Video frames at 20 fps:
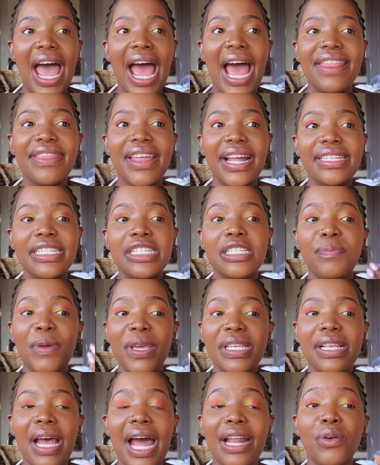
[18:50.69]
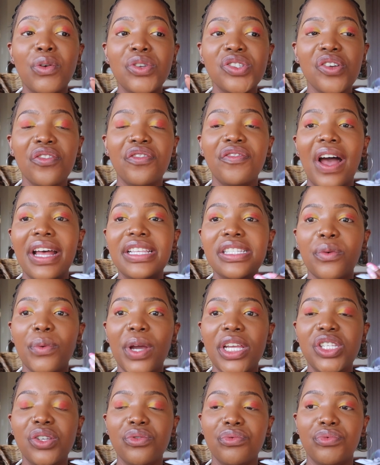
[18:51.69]
and that speaks and also finds a
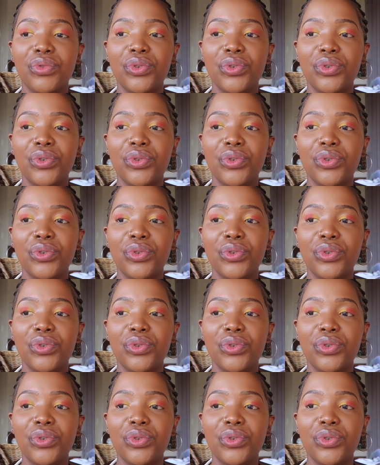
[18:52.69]
way to